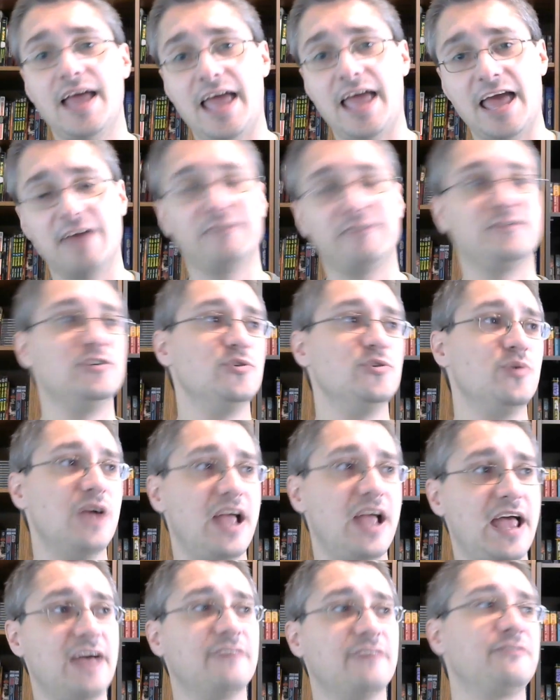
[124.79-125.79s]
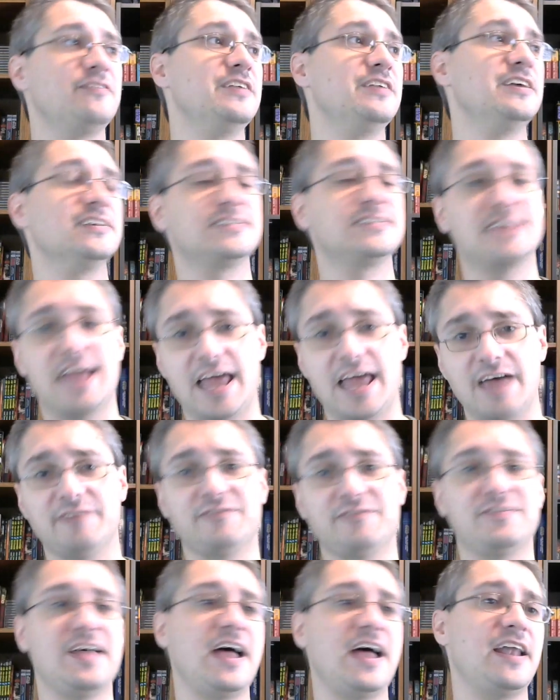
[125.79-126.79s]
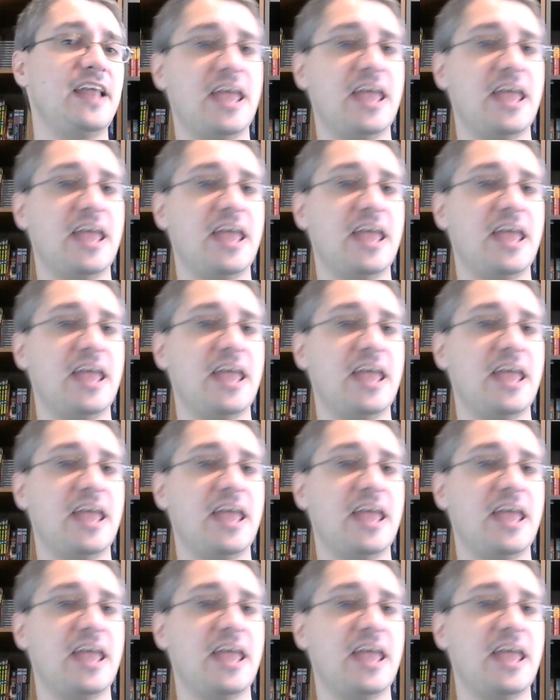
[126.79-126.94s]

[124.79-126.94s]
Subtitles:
F you, F this, F that,